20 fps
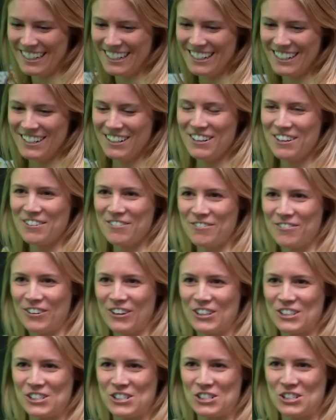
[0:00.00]
It was like
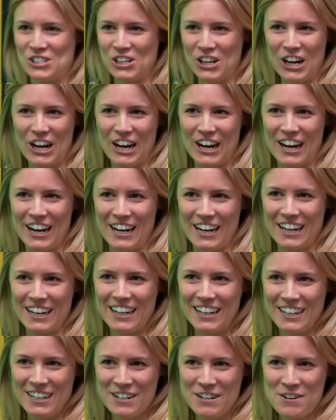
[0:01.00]
back For and forth. sure.
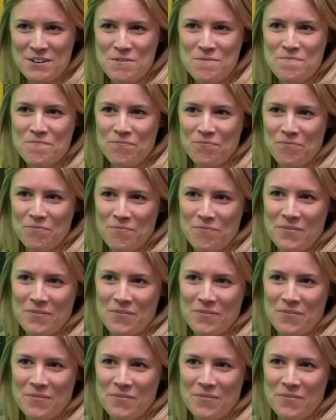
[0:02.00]
You were wrestling